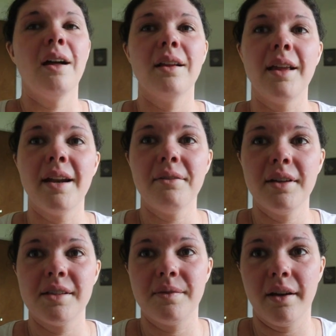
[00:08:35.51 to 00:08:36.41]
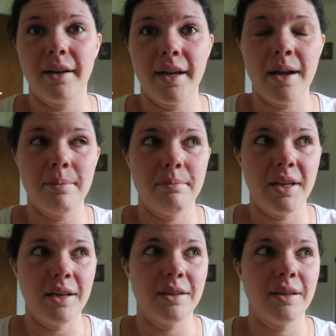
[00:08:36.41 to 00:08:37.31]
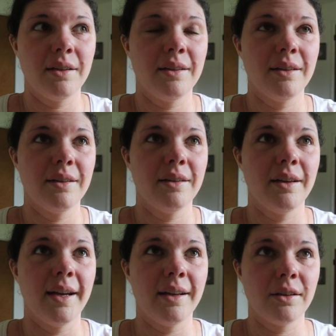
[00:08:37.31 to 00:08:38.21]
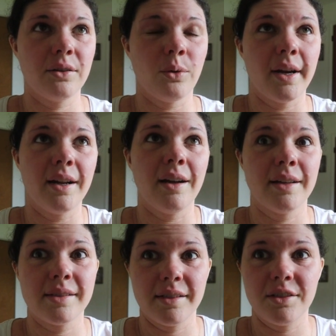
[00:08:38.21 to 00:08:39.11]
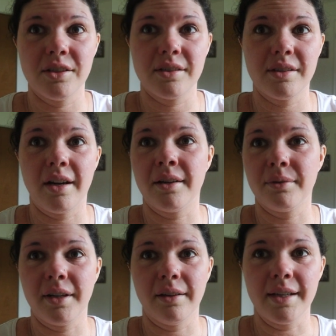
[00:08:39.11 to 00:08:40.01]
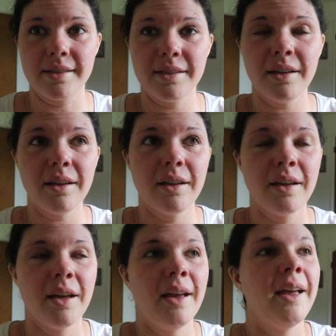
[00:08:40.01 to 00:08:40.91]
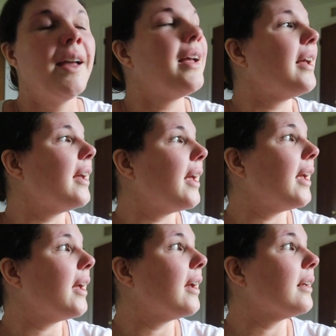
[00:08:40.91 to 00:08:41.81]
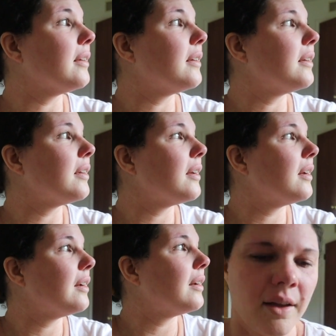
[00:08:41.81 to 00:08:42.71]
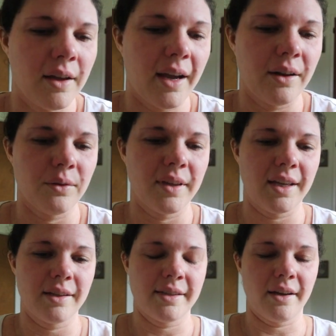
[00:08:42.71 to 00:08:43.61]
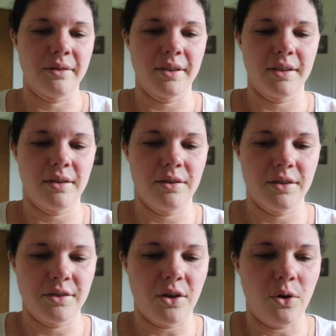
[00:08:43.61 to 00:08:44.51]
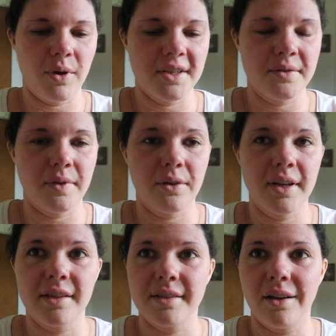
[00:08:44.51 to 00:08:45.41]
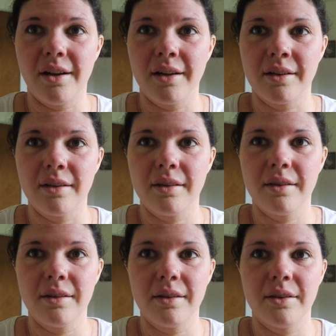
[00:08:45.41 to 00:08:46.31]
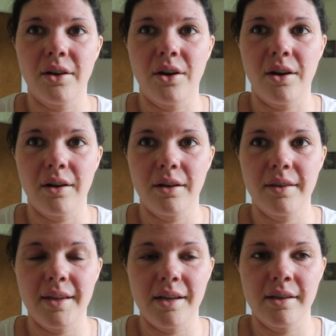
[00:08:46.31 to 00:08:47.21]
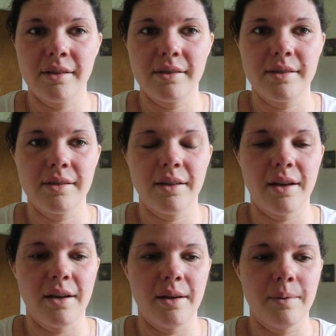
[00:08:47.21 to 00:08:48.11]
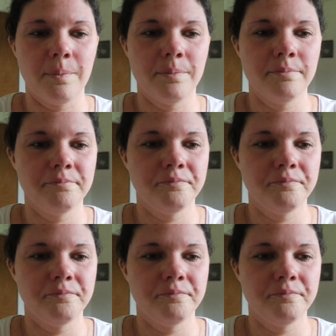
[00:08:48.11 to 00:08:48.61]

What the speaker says: A lot of it is very upbeat and quite honestly just unrealistic, and I don't think it's healthy to just always focus on the hard things and